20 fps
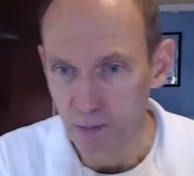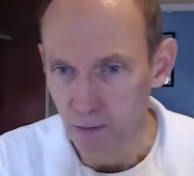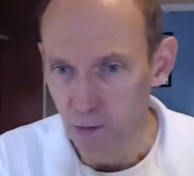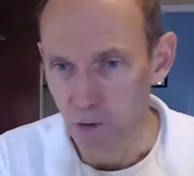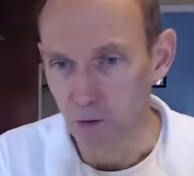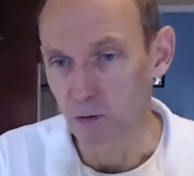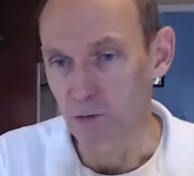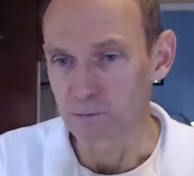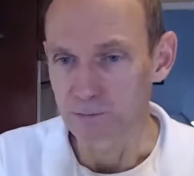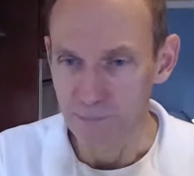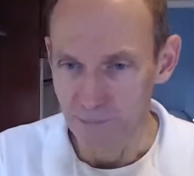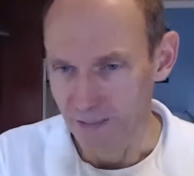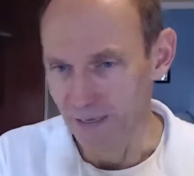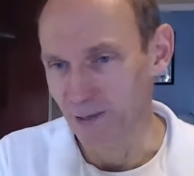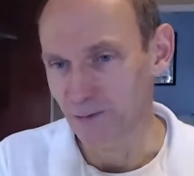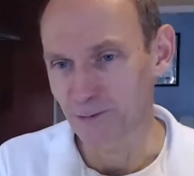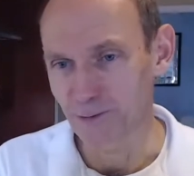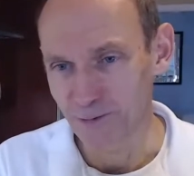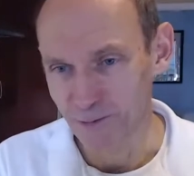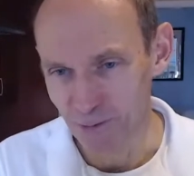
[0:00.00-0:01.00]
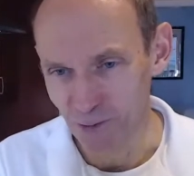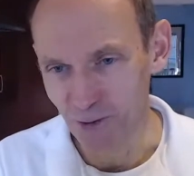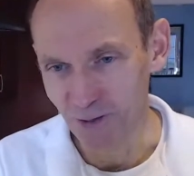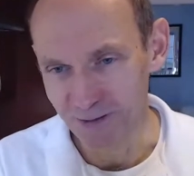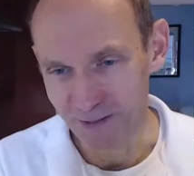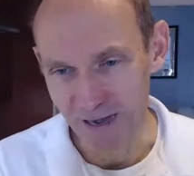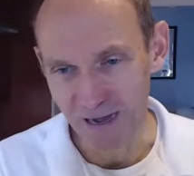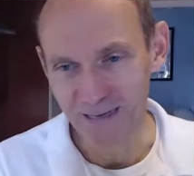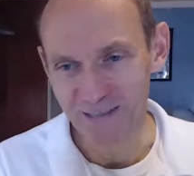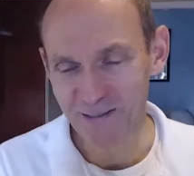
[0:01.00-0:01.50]
Oh,
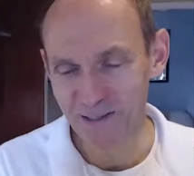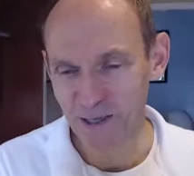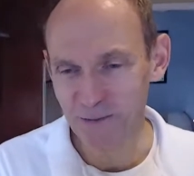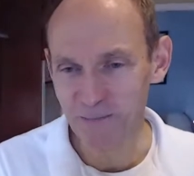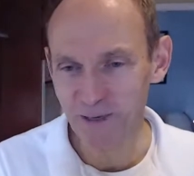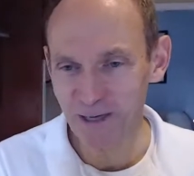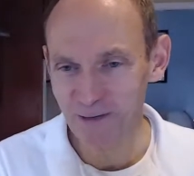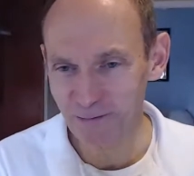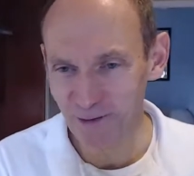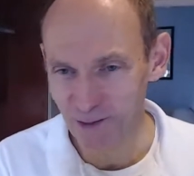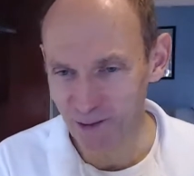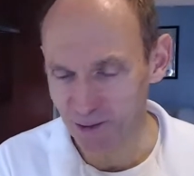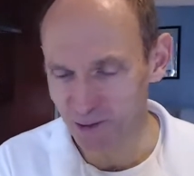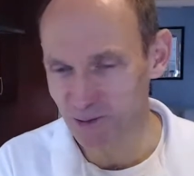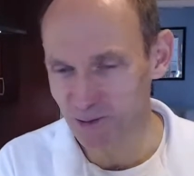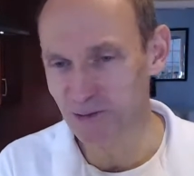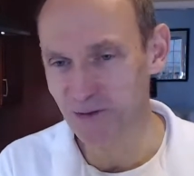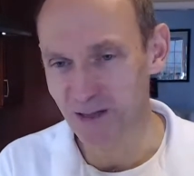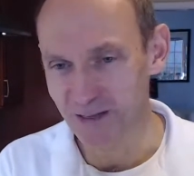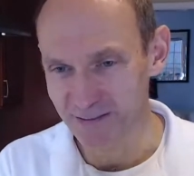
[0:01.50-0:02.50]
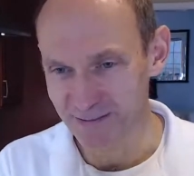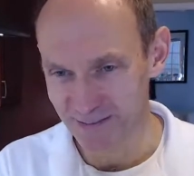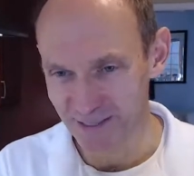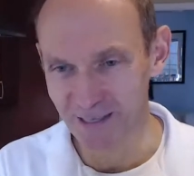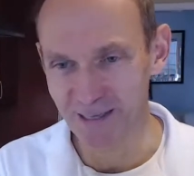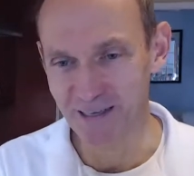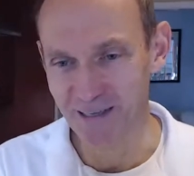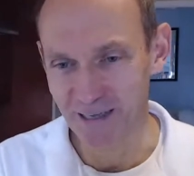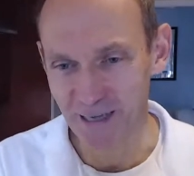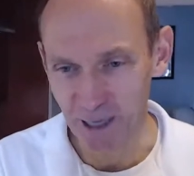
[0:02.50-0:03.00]
you're asking me if I could do this?
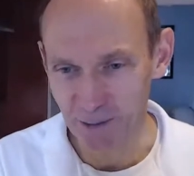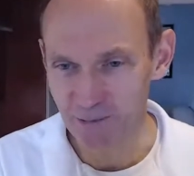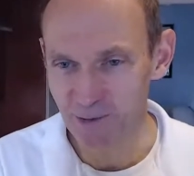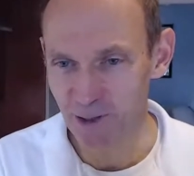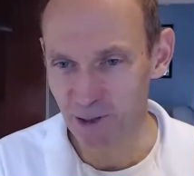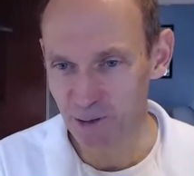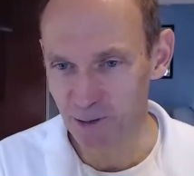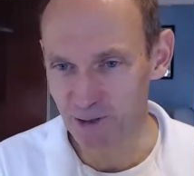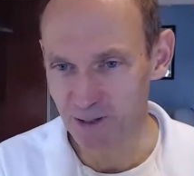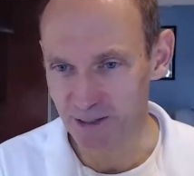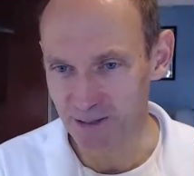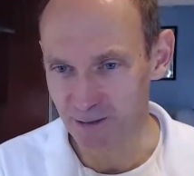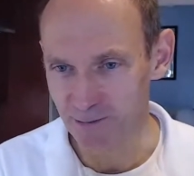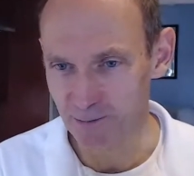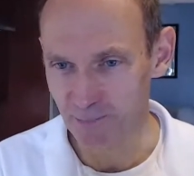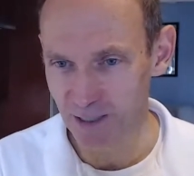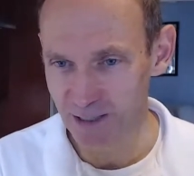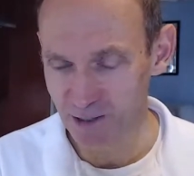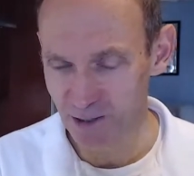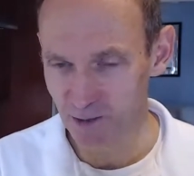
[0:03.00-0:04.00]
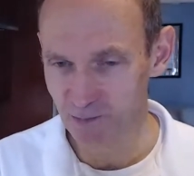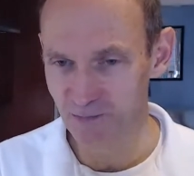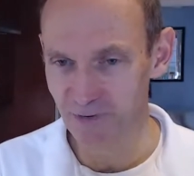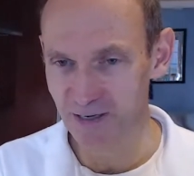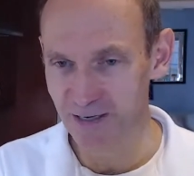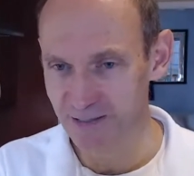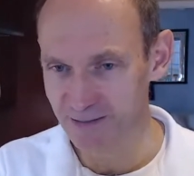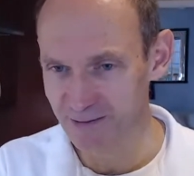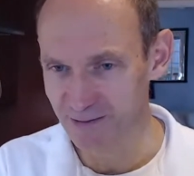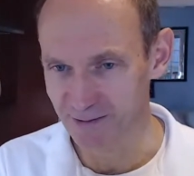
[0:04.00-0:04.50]
Yeah, absolutely. Mushroom
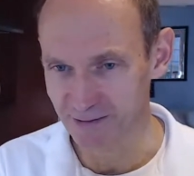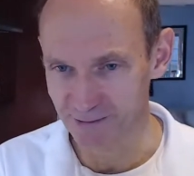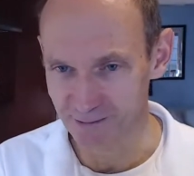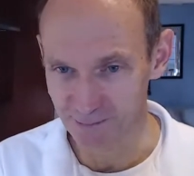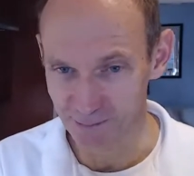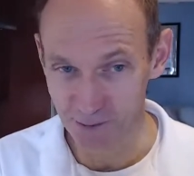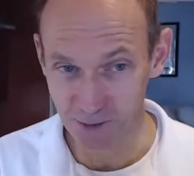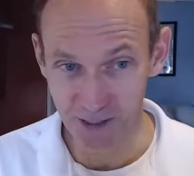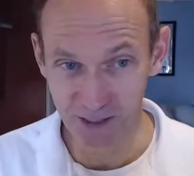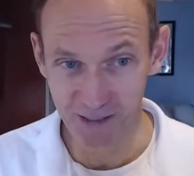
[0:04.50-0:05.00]
Wellington. Good